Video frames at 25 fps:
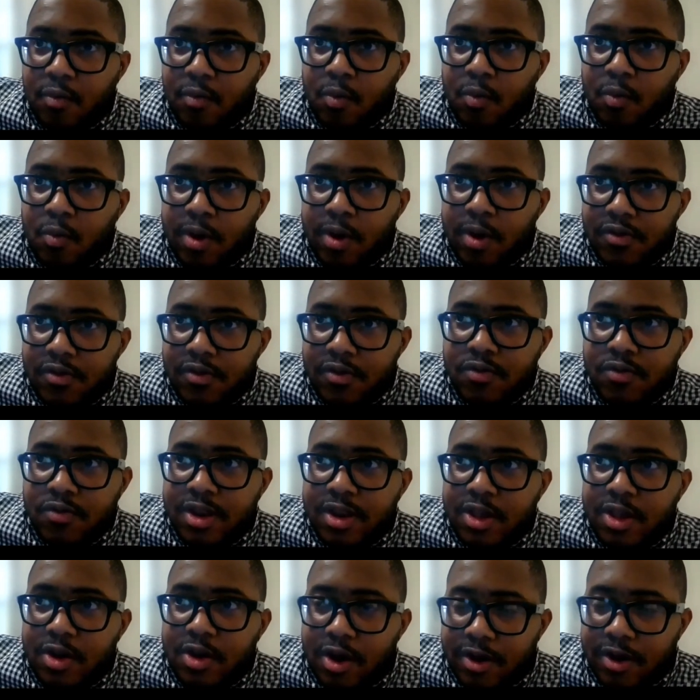what
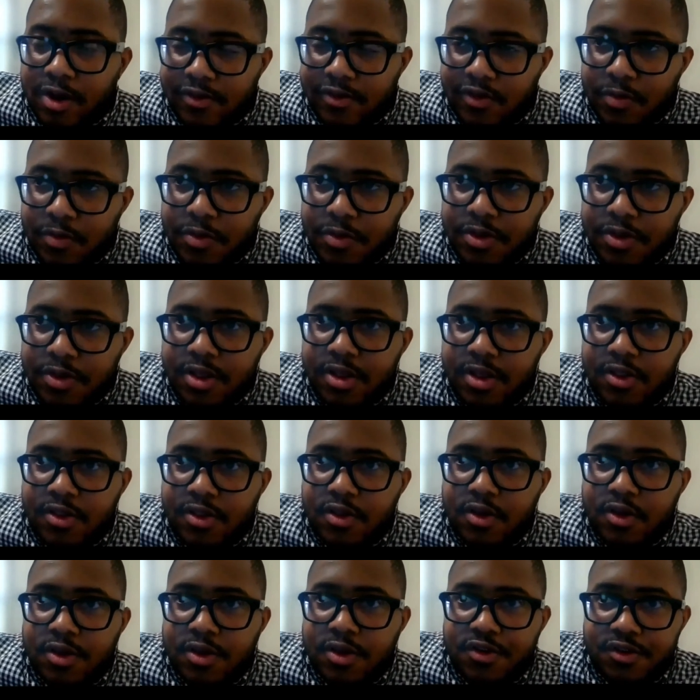really contributed
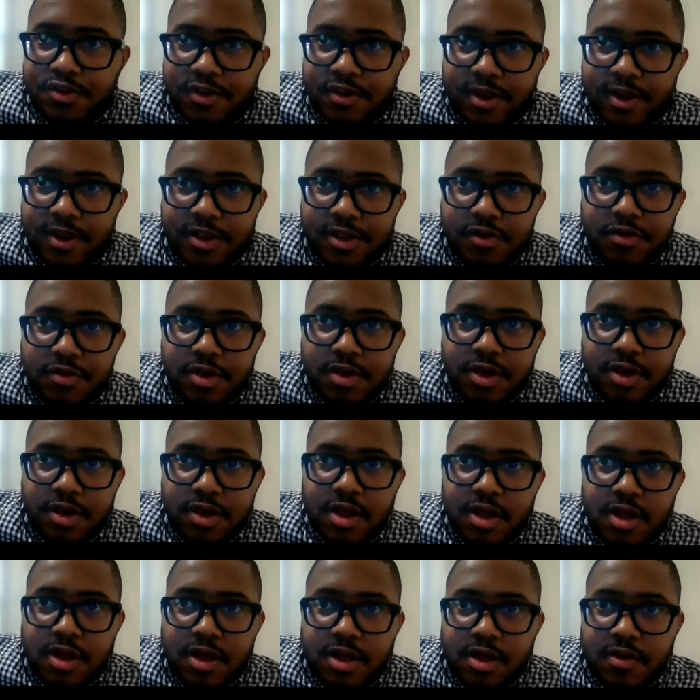to your trajectory
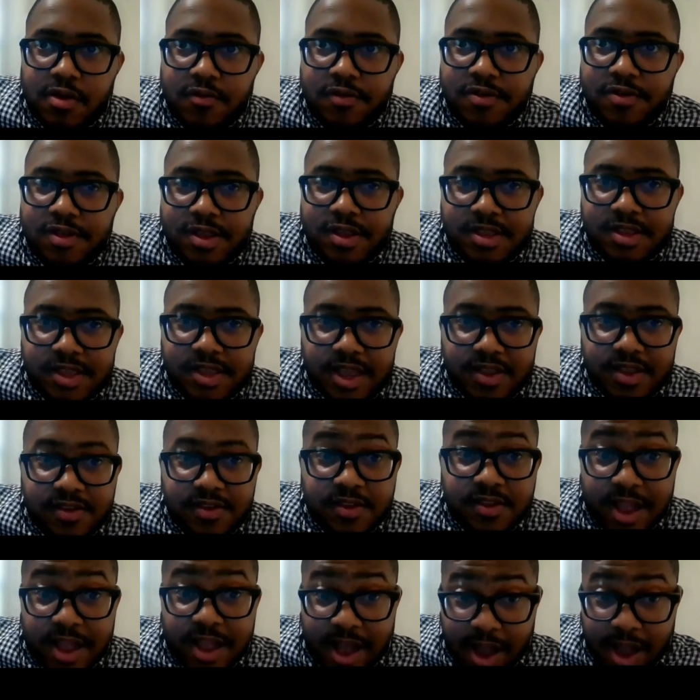to success
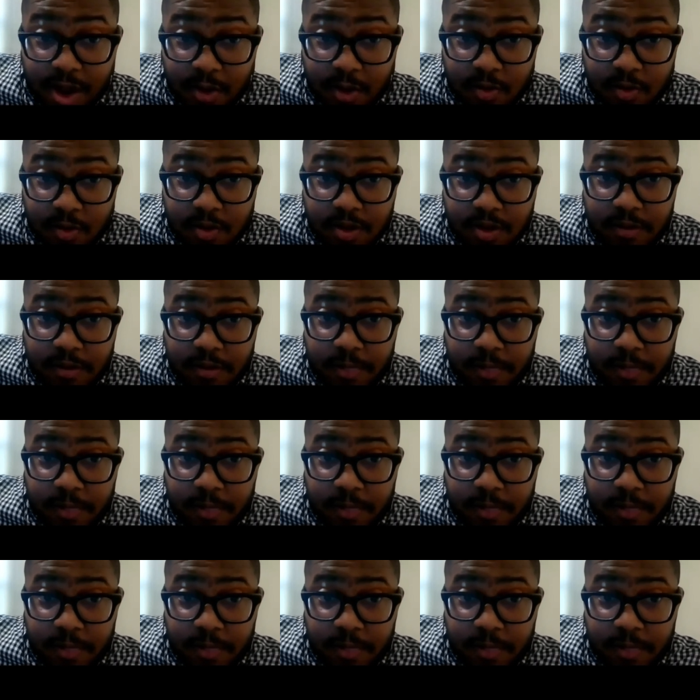now,